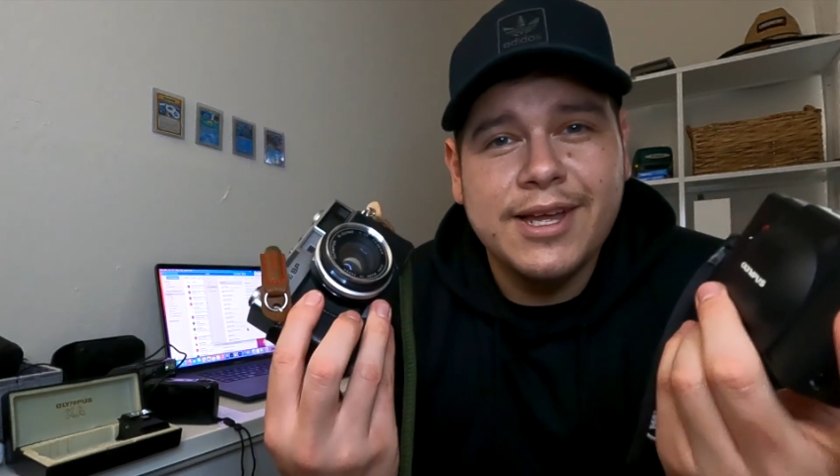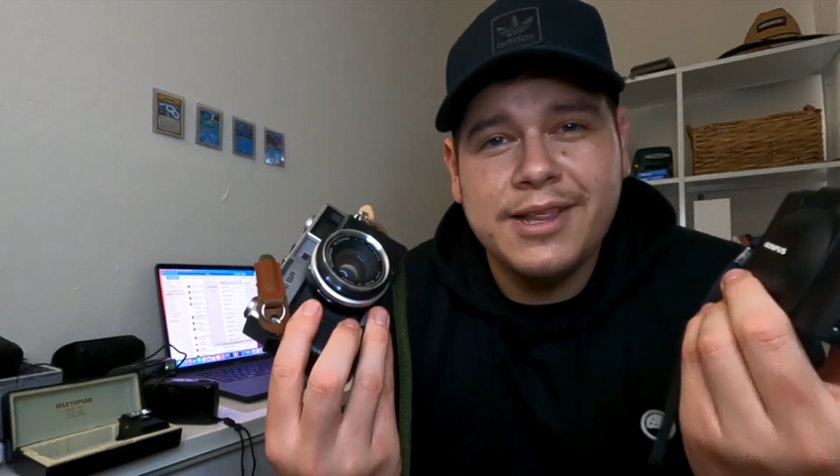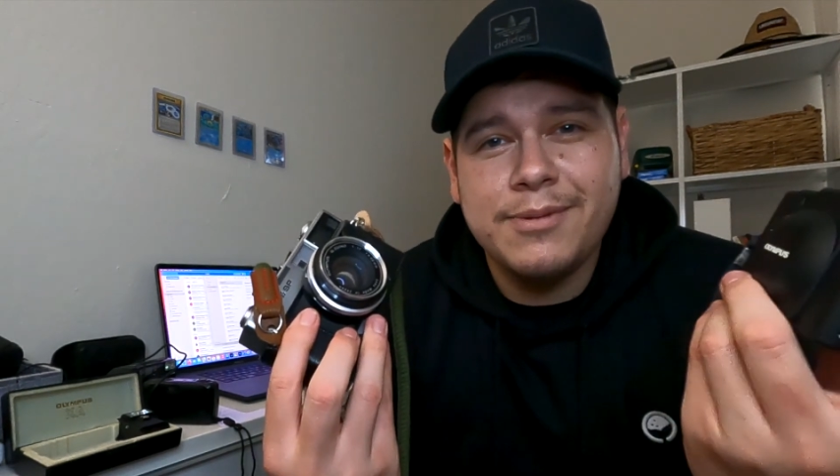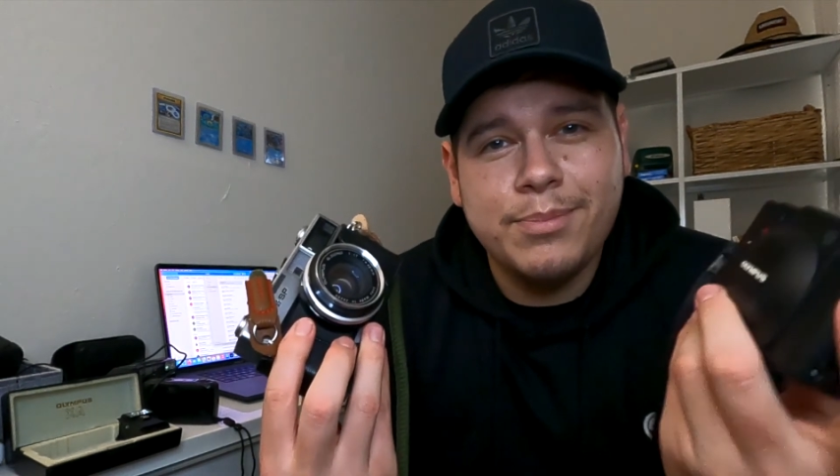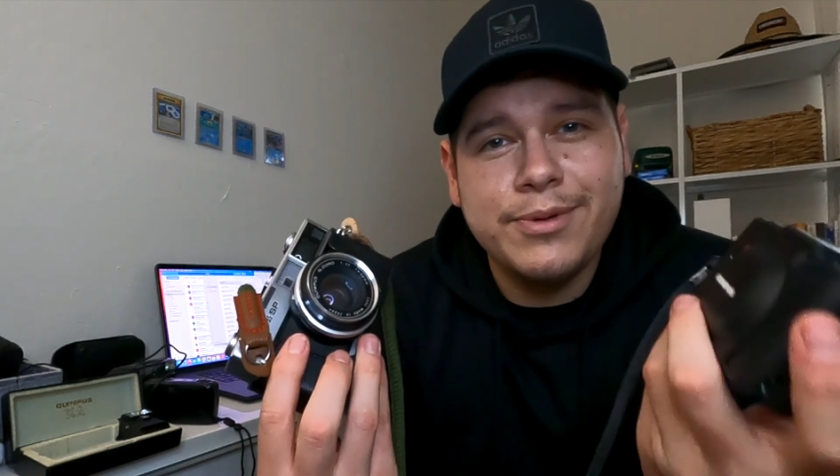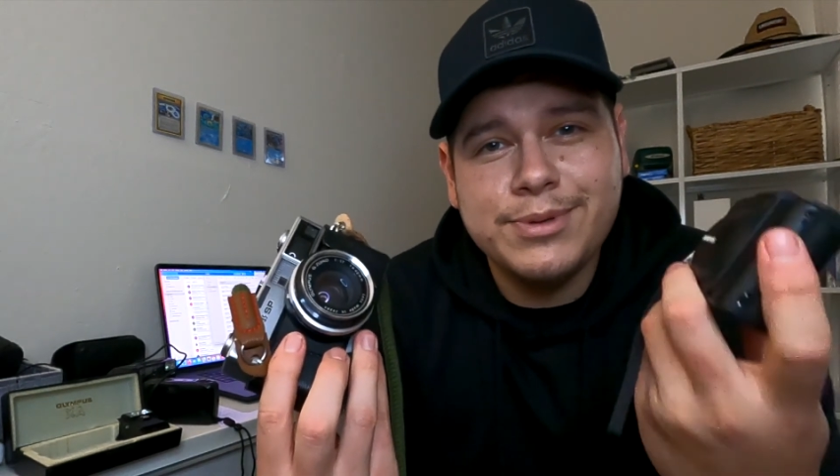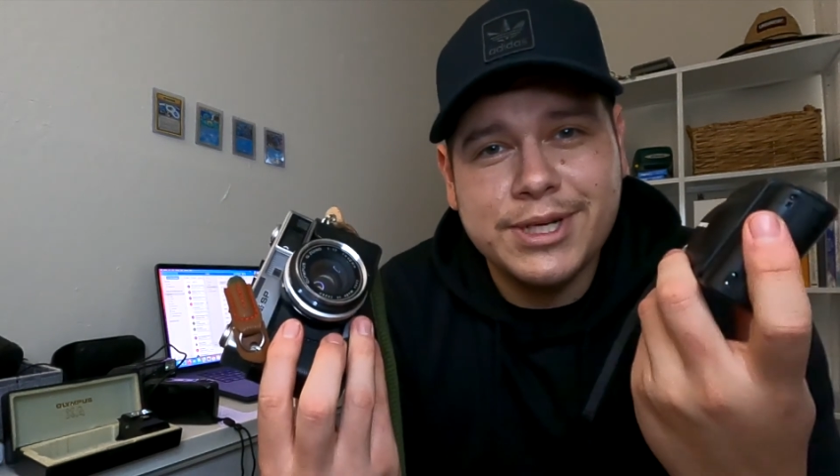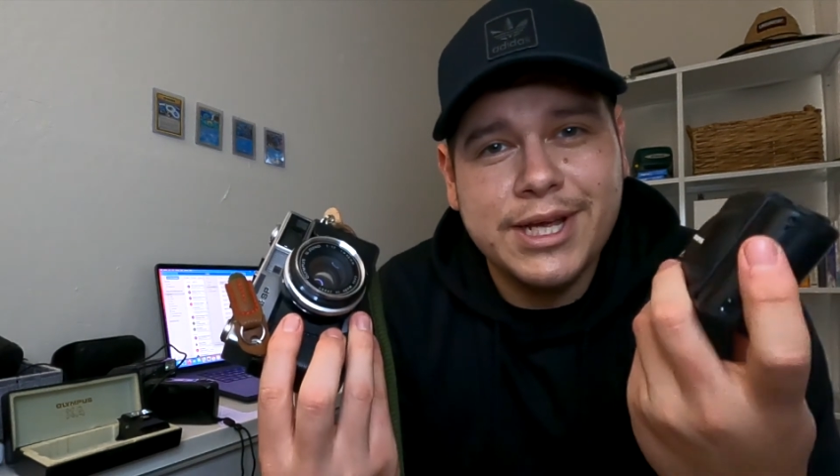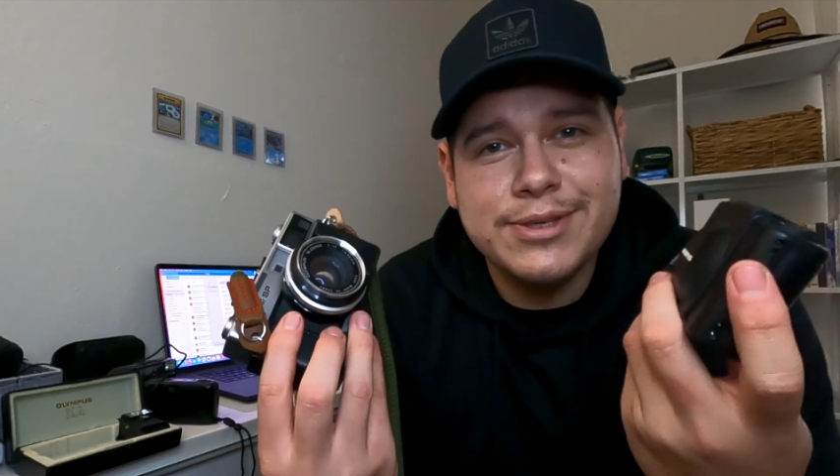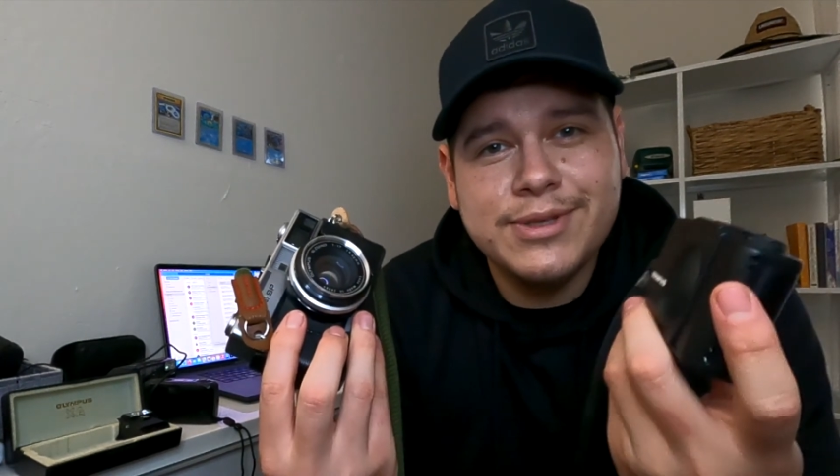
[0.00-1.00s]
bulb
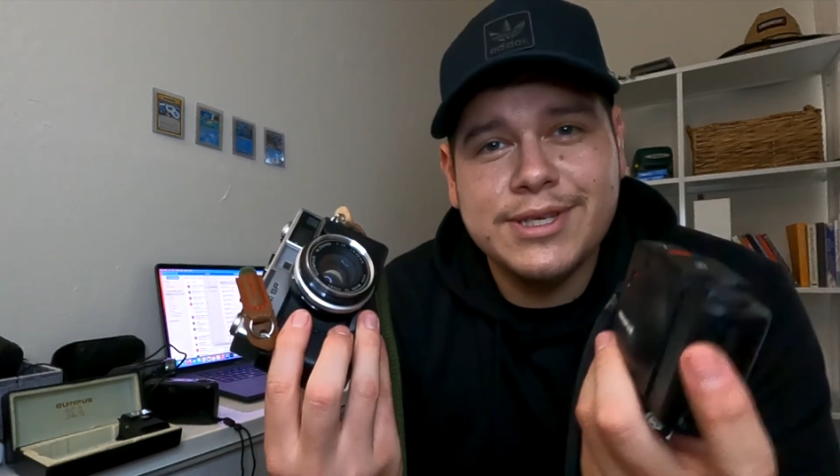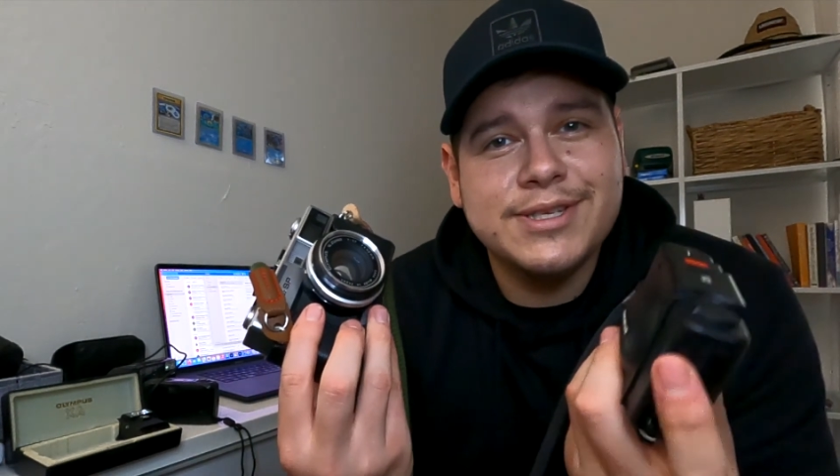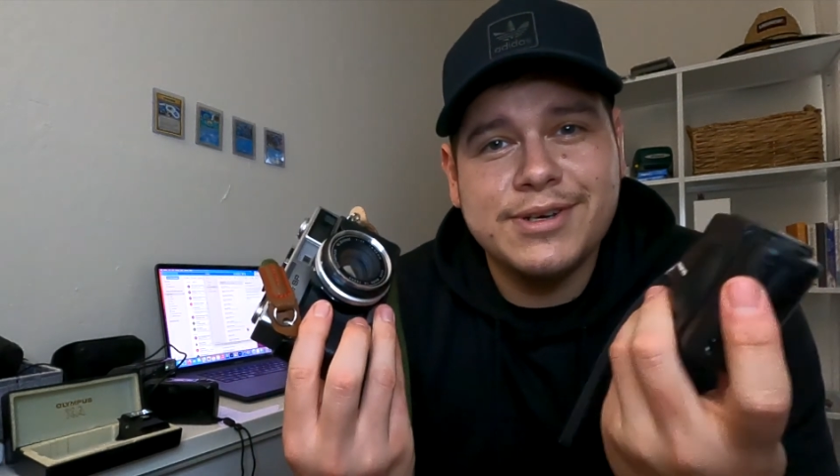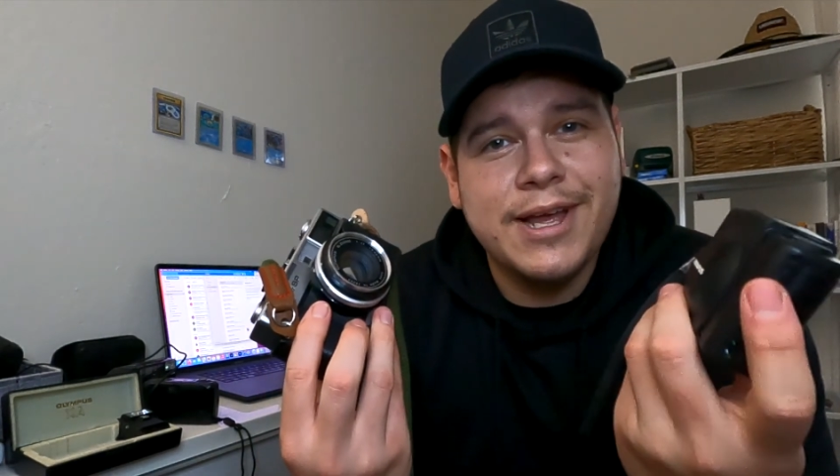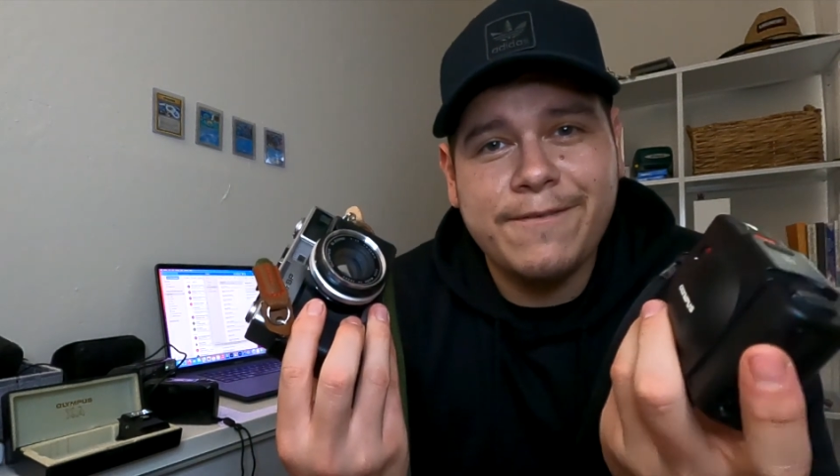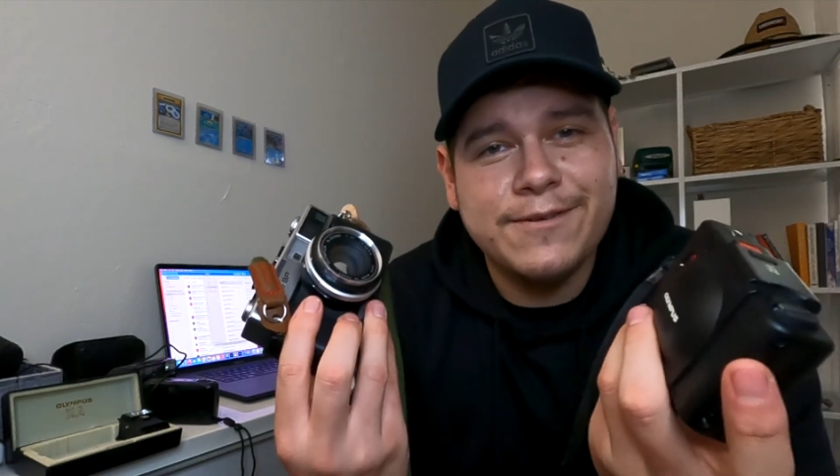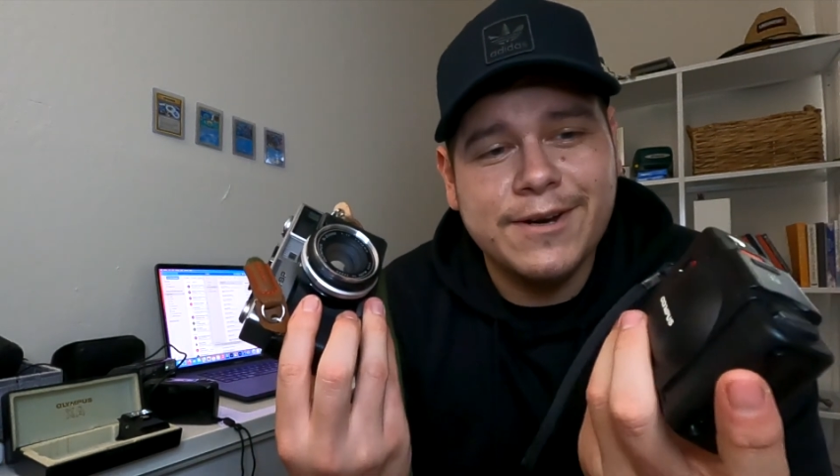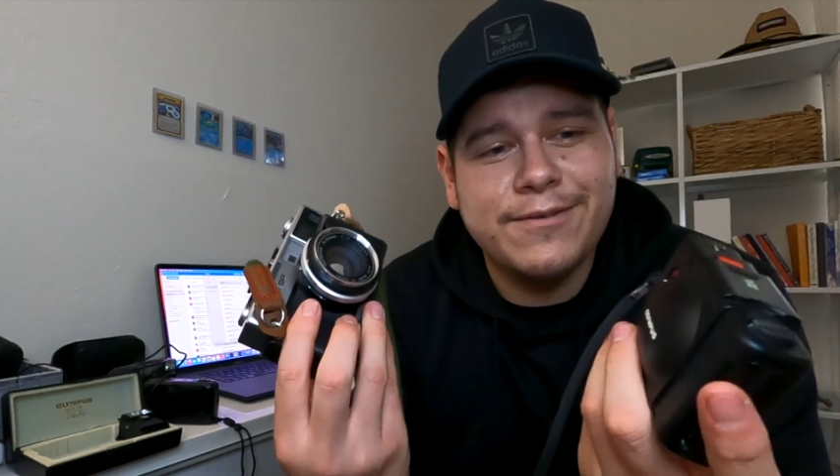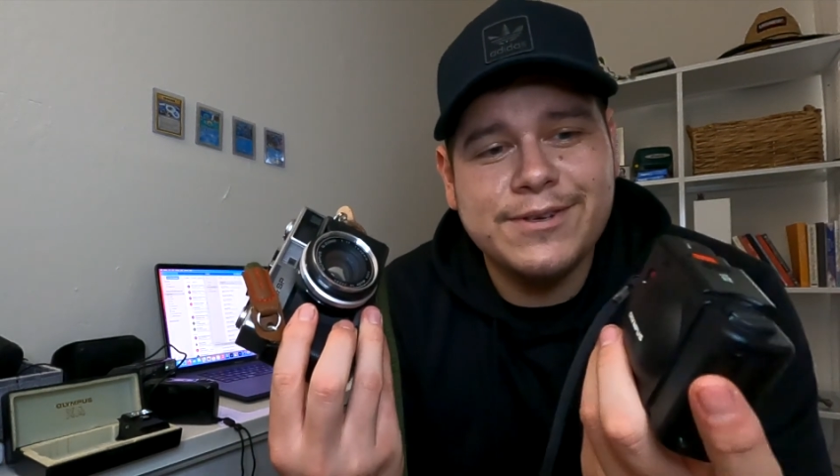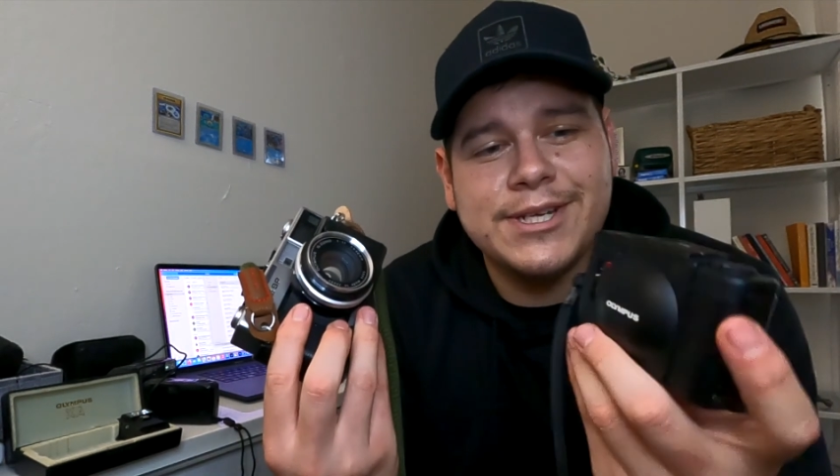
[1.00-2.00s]
shots with this and night
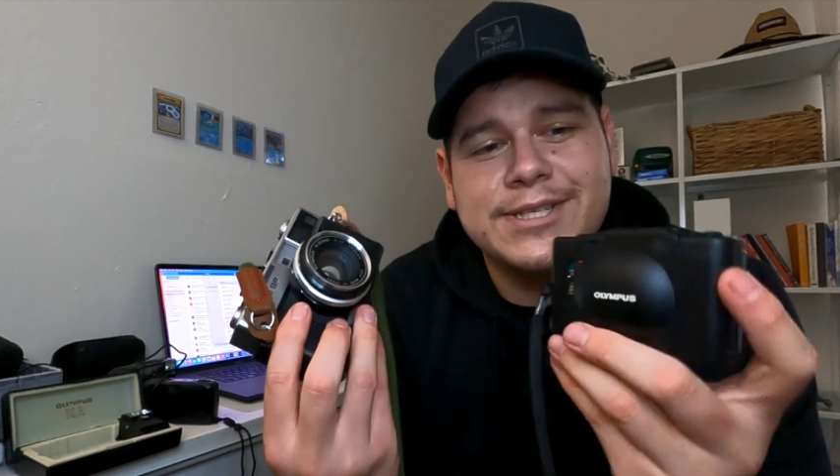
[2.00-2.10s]
photography shots?